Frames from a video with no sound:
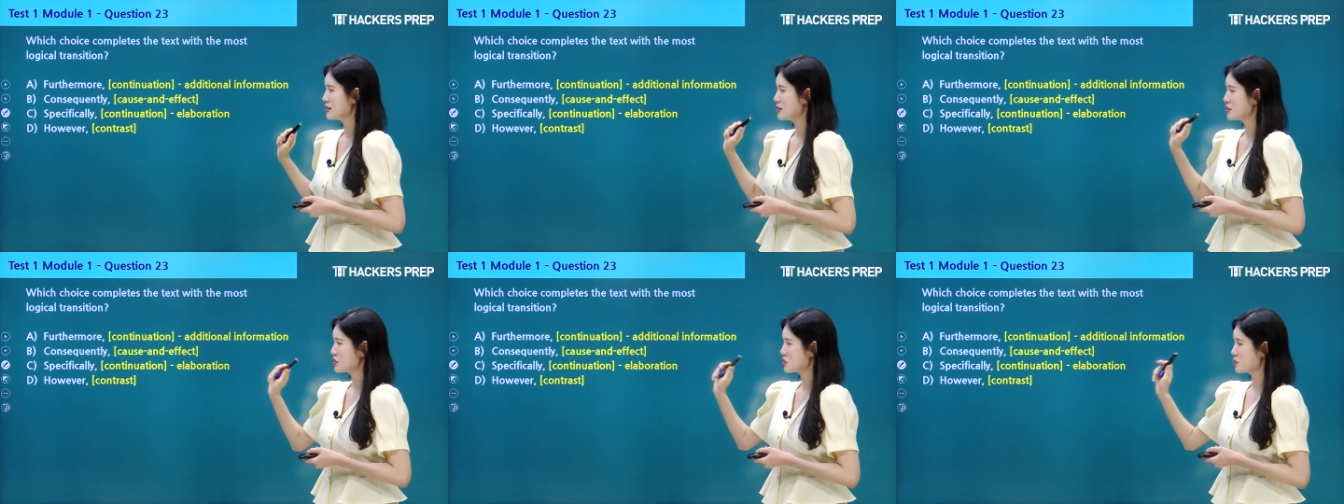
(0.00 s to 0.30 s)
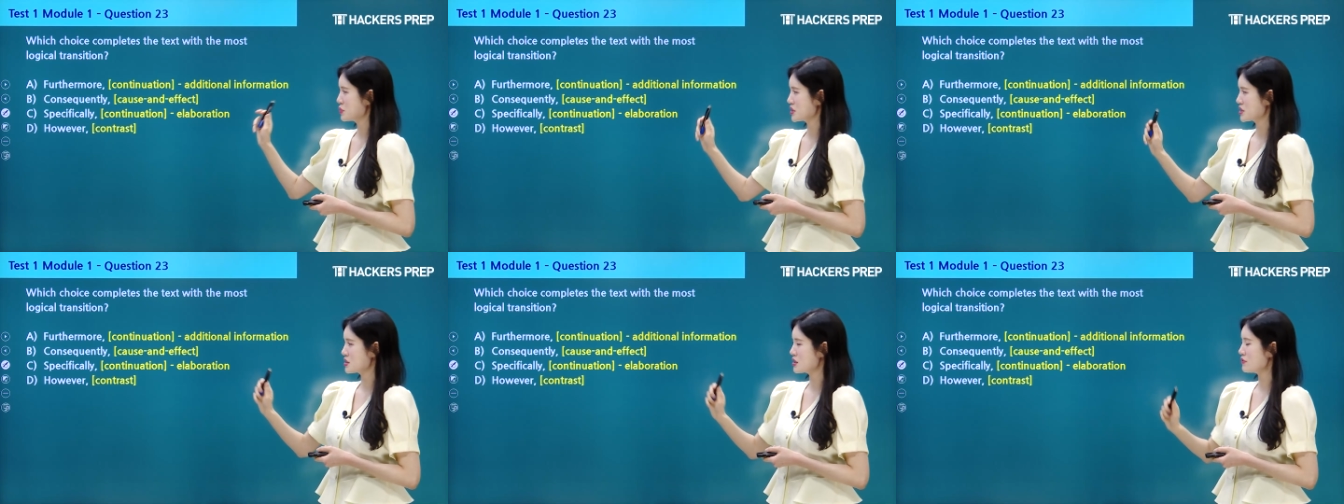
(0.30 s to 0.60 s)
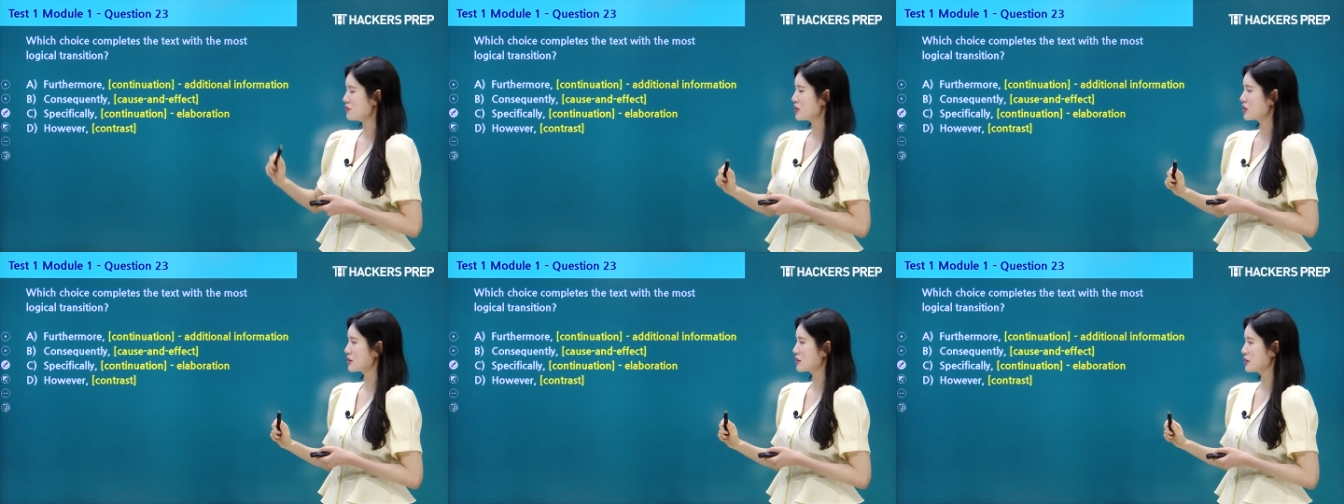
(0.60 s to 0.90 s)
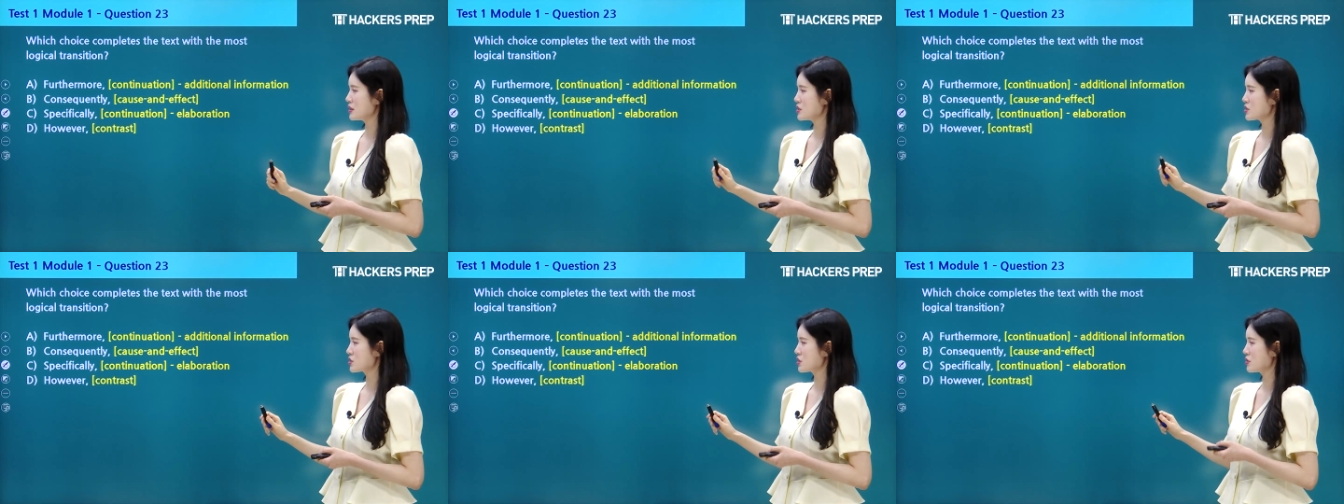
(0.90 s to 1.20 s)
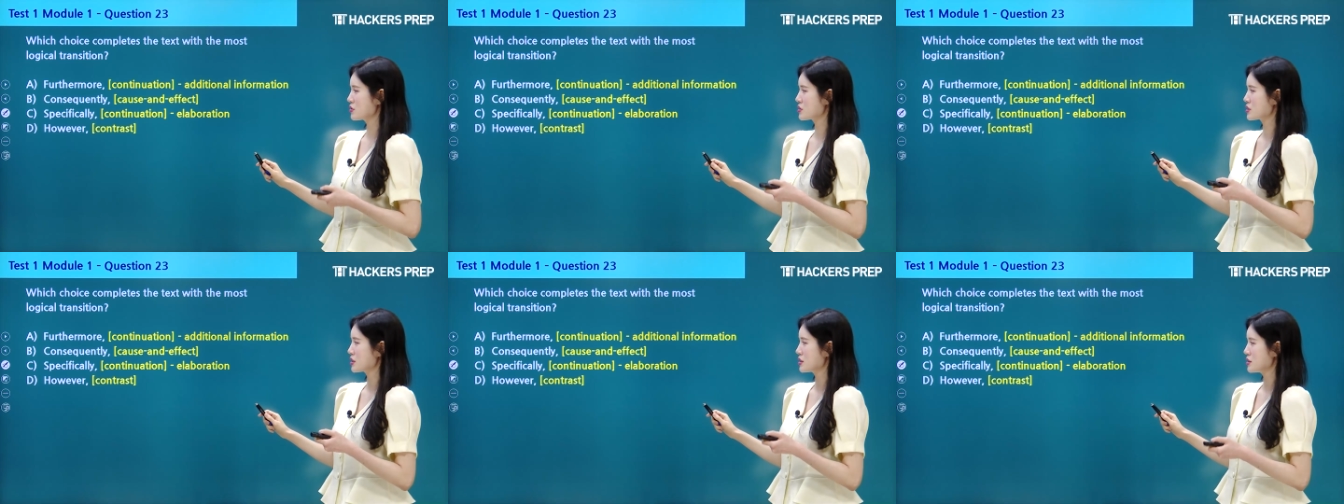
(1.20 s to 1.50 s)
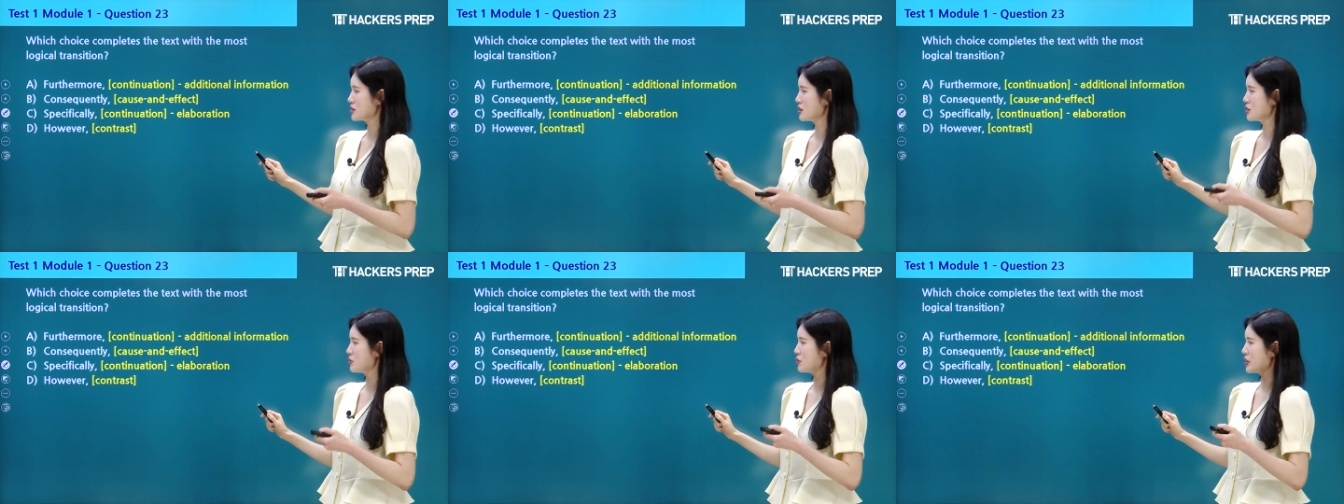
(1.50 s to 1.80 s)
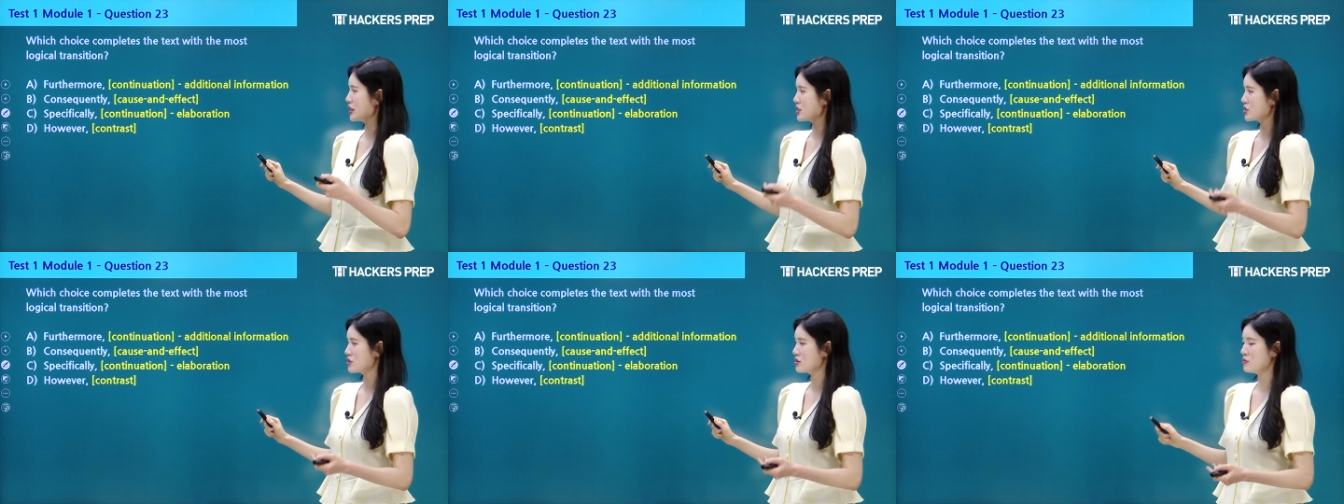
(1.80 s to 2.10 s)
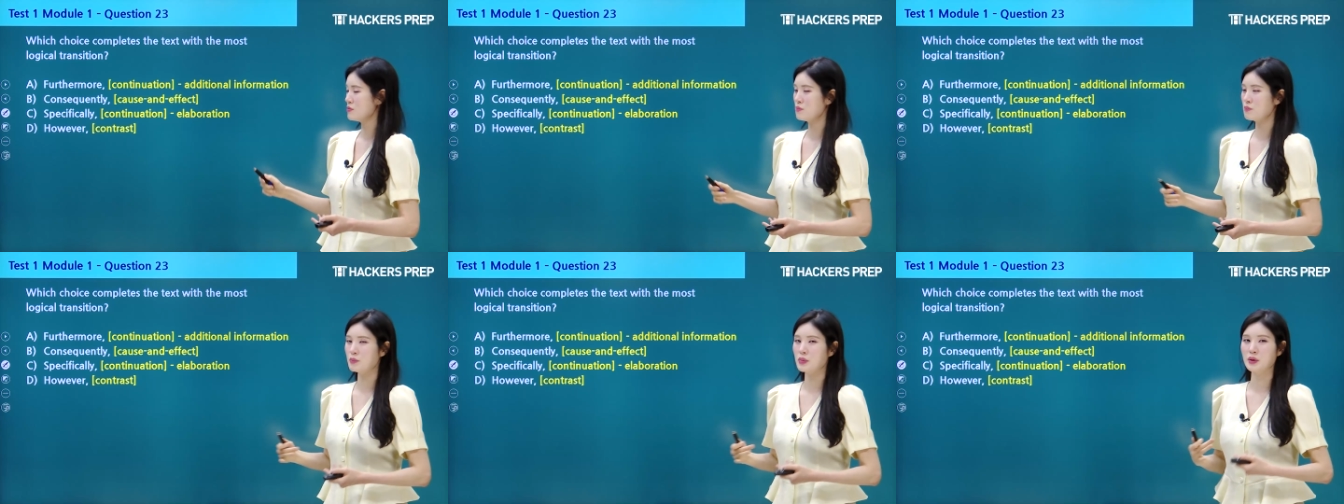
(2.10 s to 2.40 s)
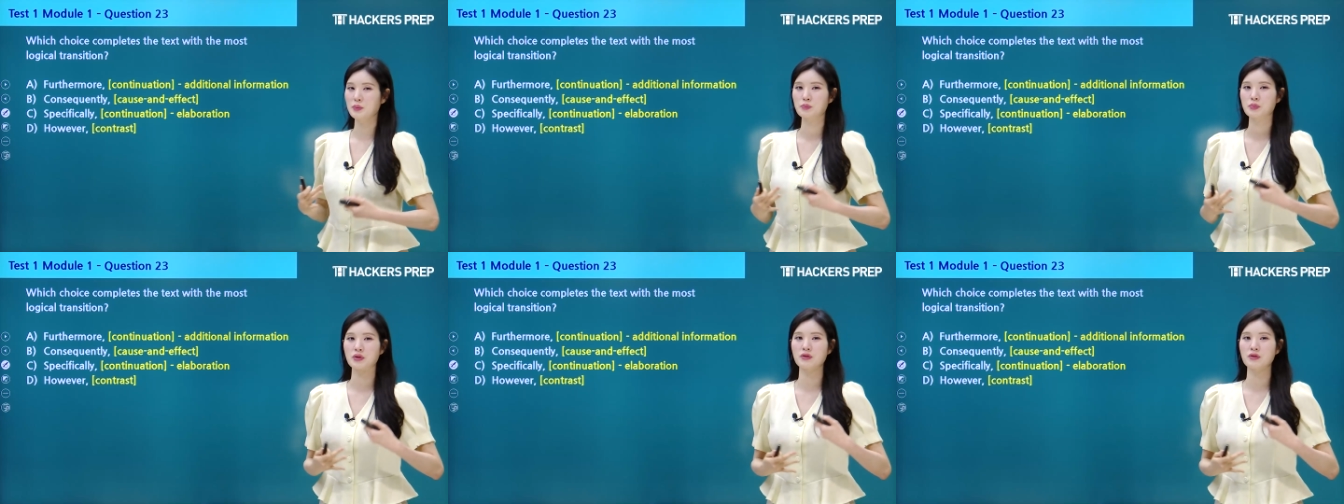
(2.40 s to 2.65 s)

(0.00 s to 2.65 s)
Specifically shows continuation, but